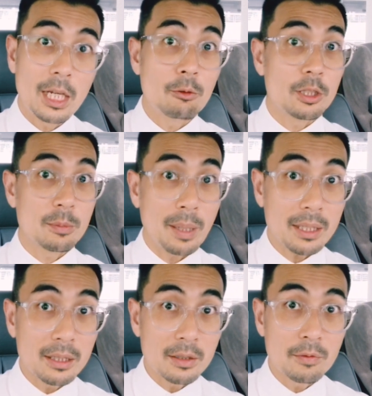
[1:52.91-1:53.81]

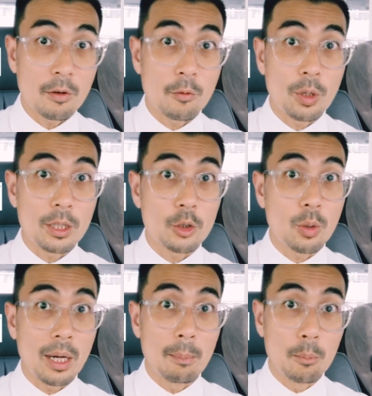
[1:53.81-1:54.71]
irrespective of whether you are